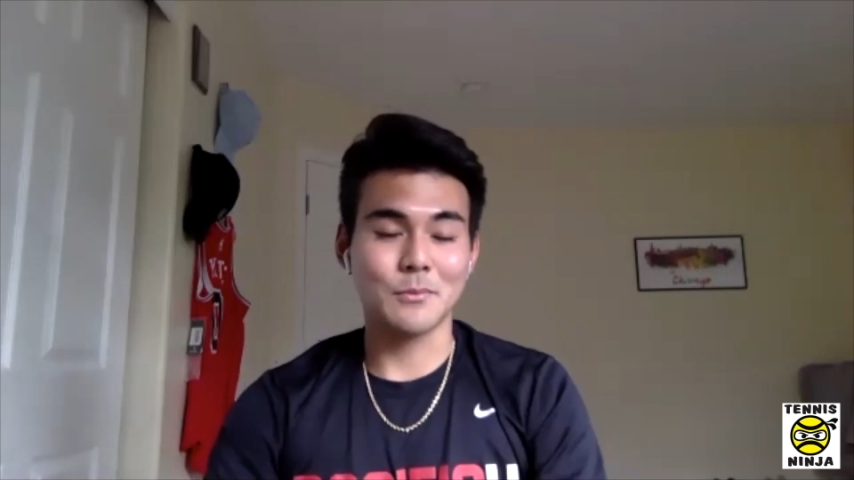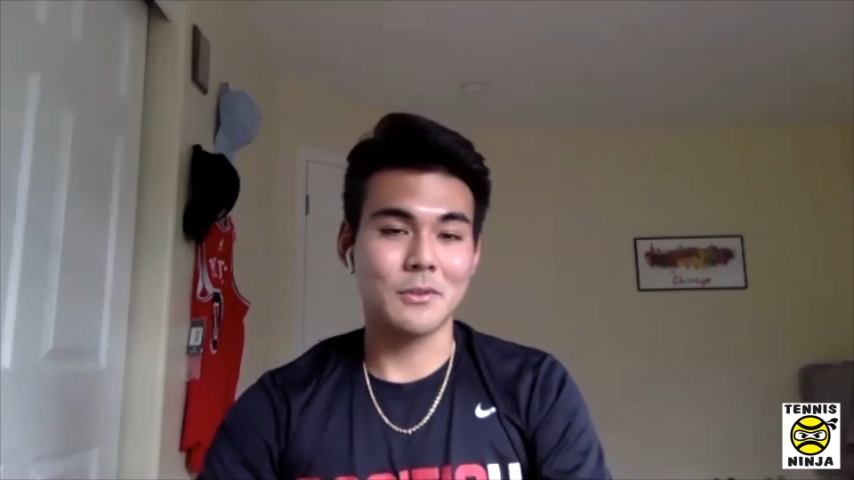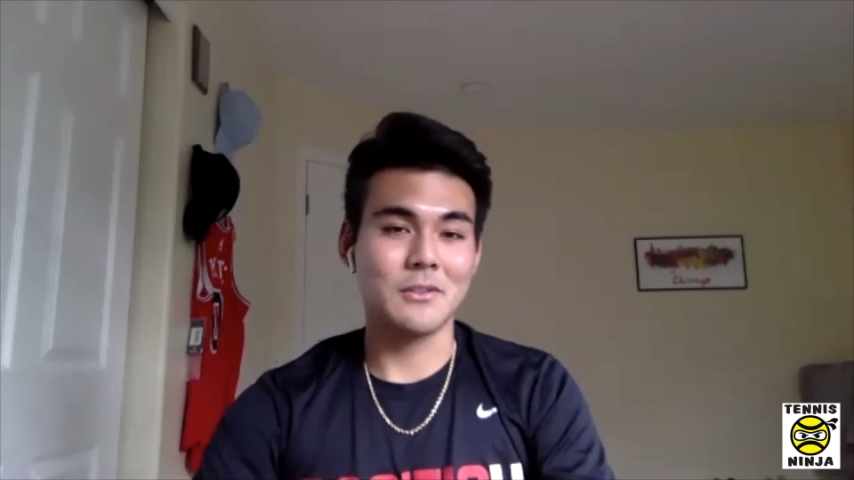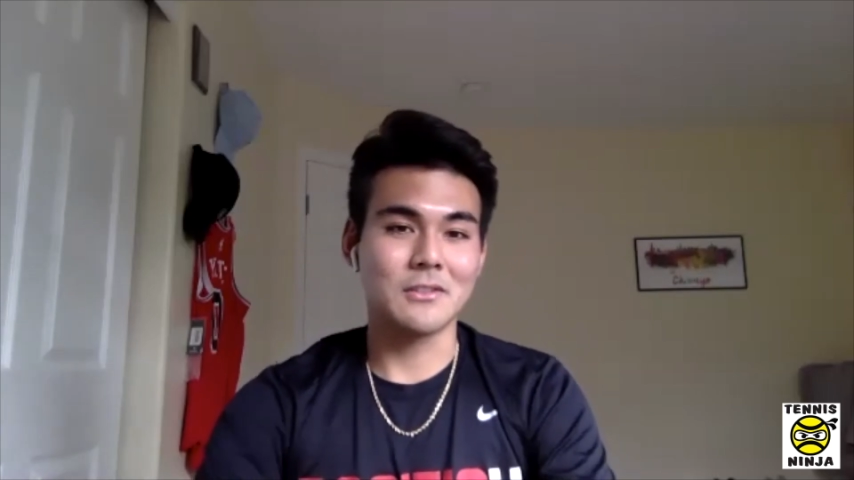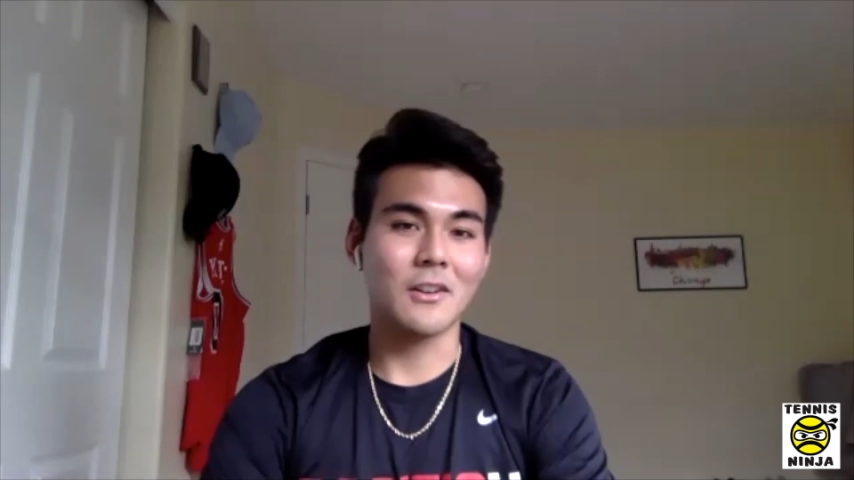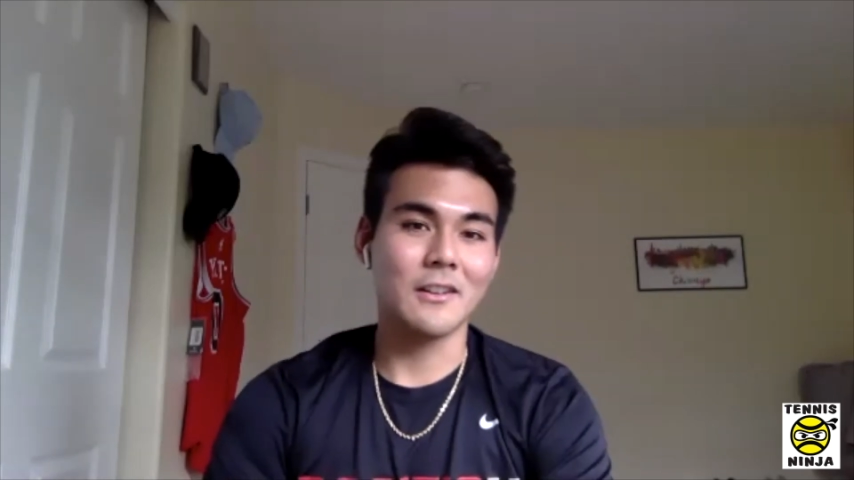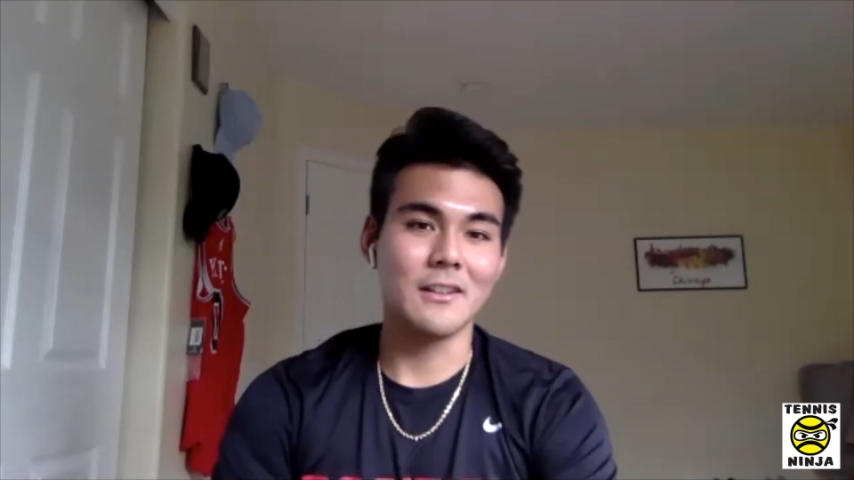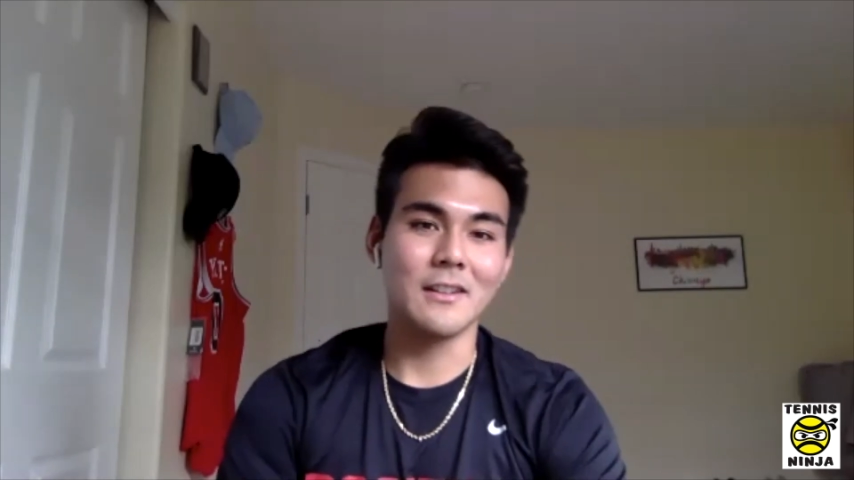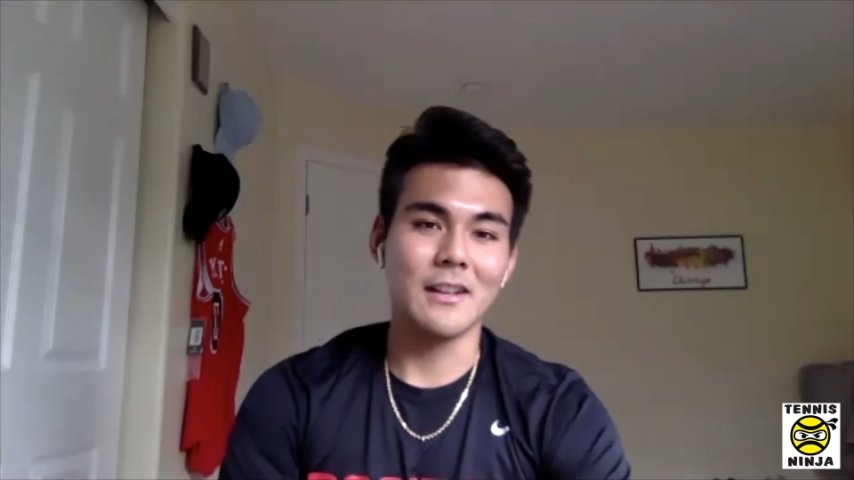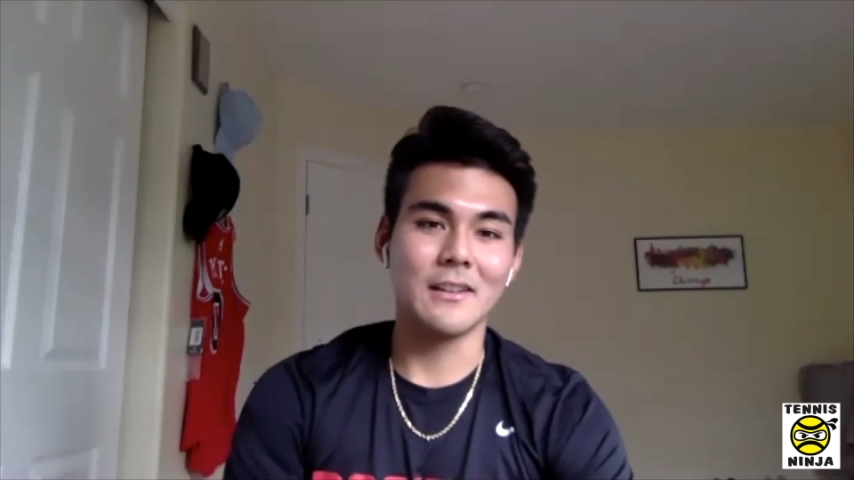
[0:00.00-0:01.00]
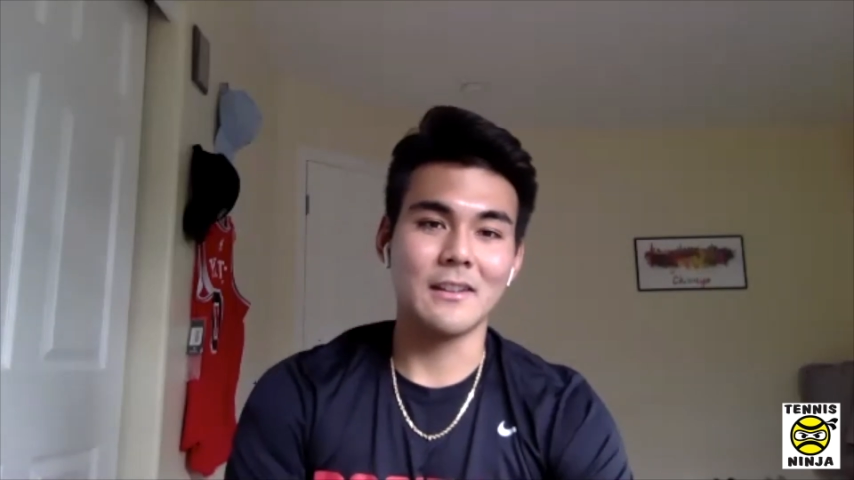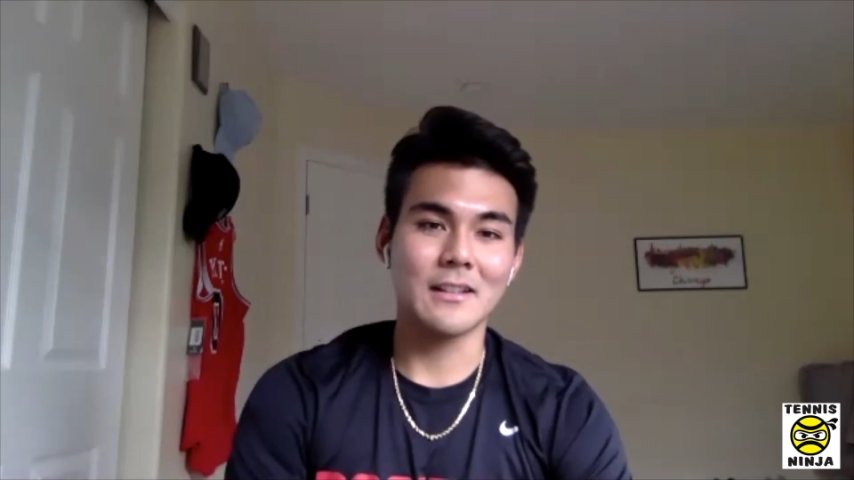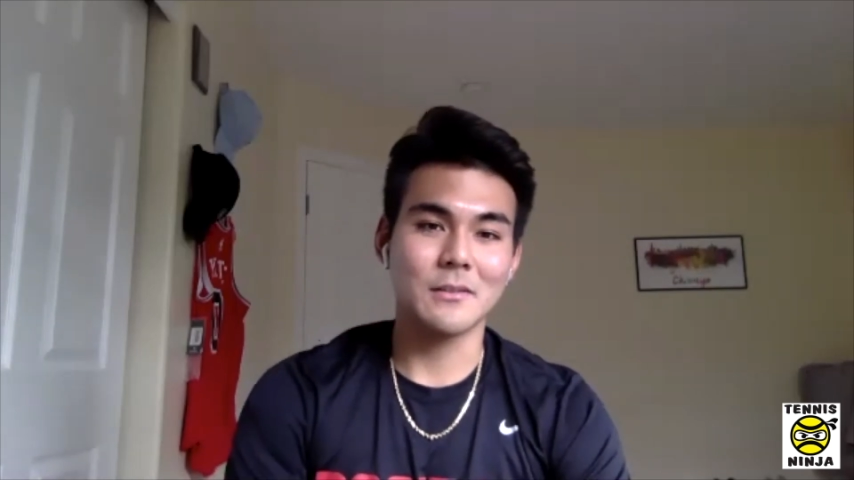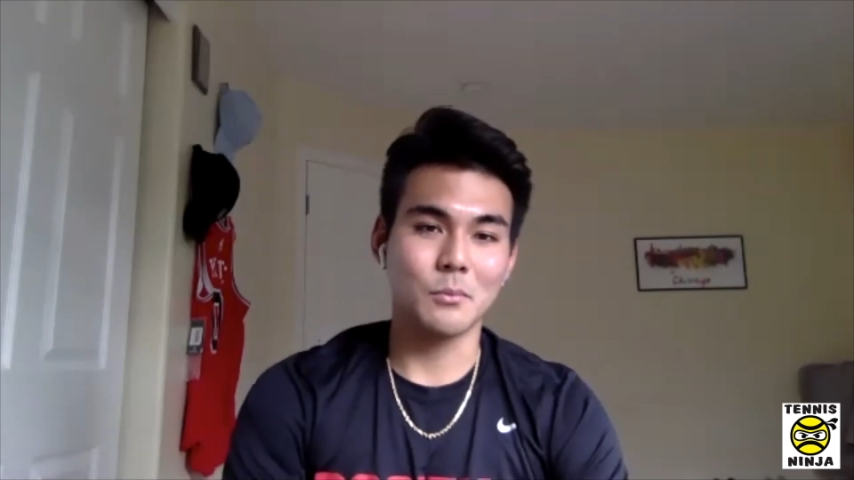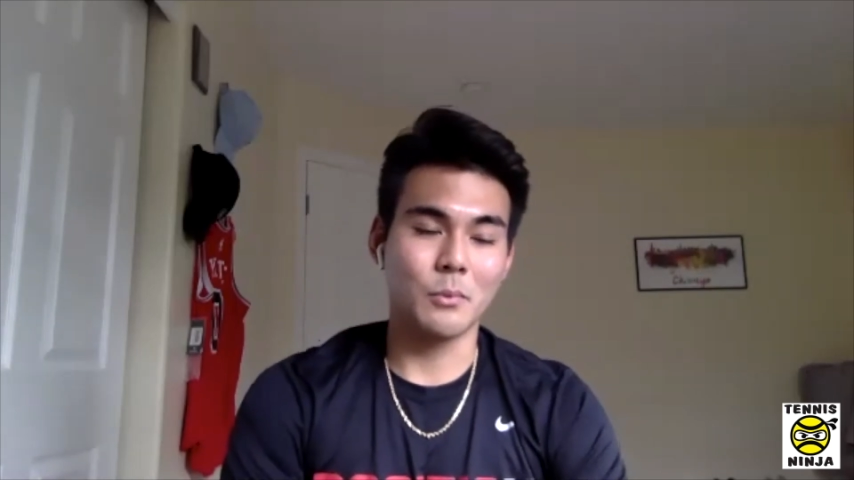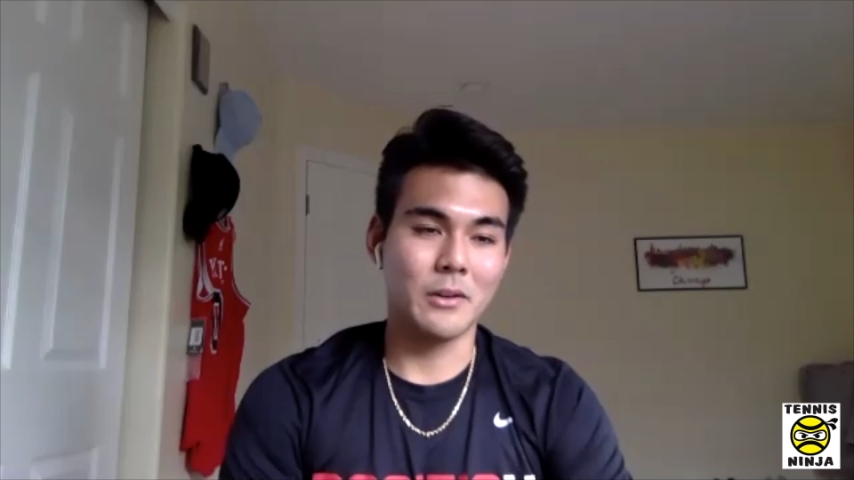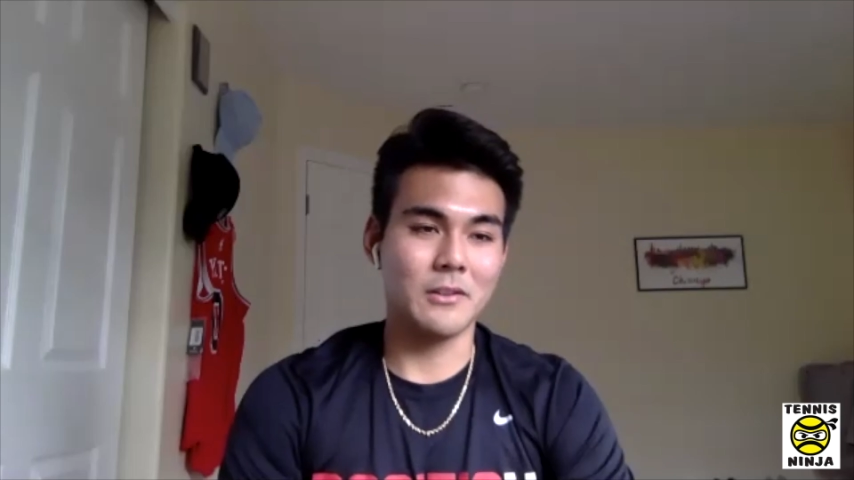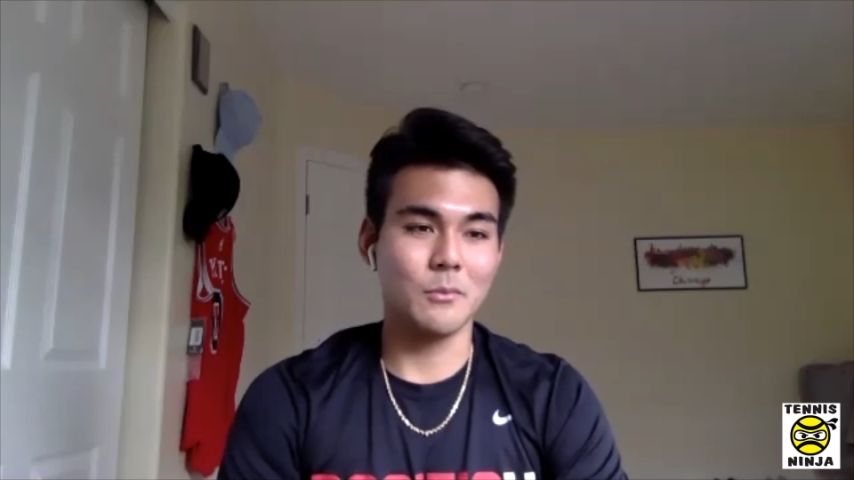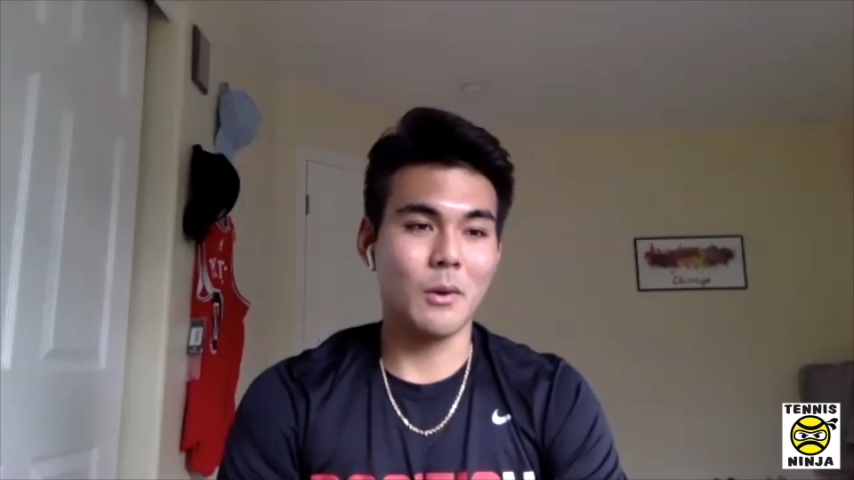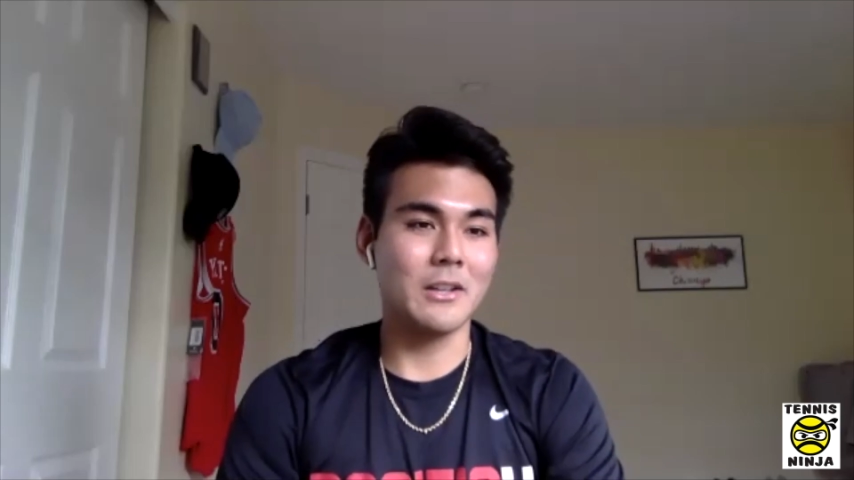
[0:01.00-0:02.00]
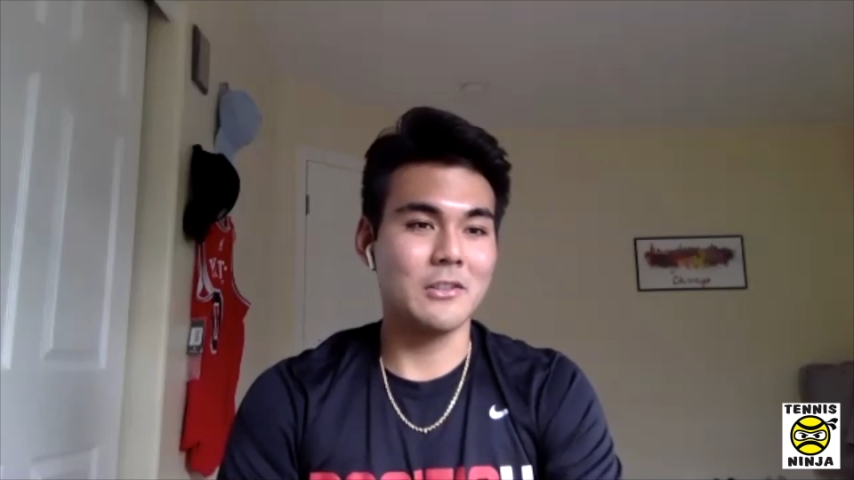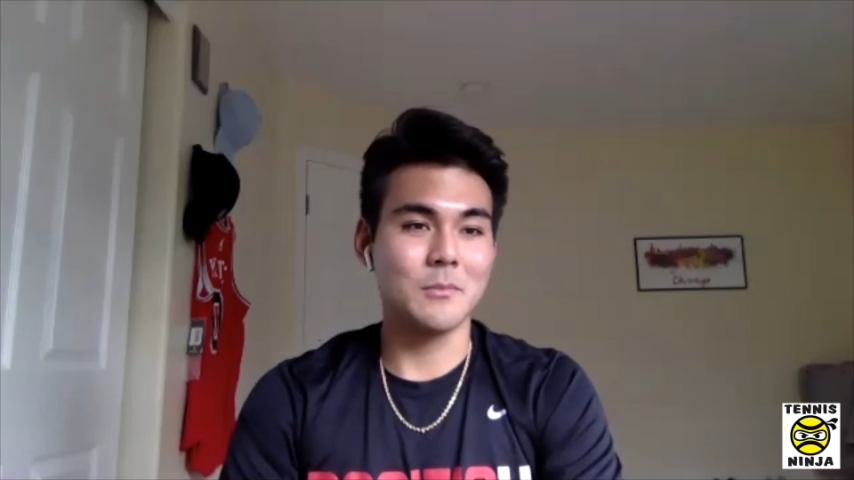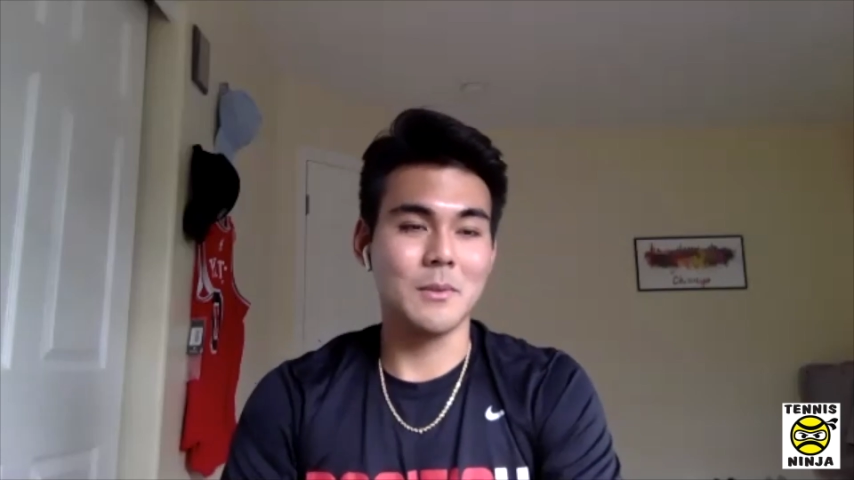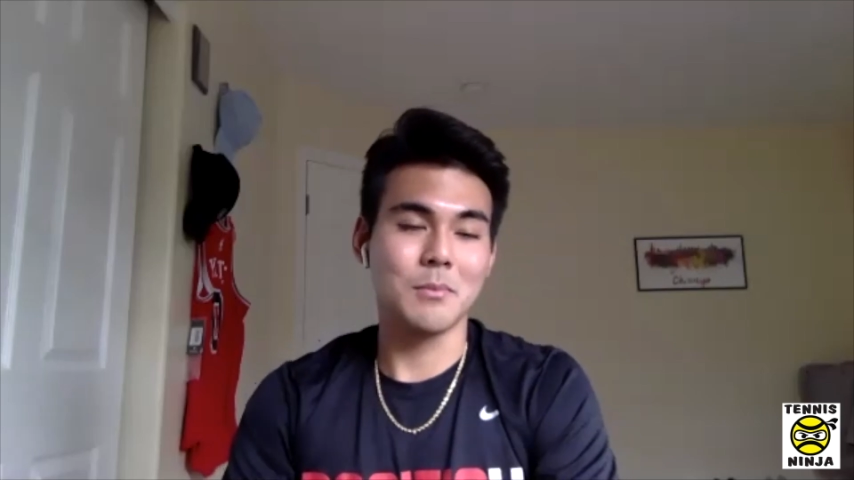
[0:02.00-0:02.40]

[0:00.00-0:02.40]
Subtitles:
where you started, and that's where you, why you should be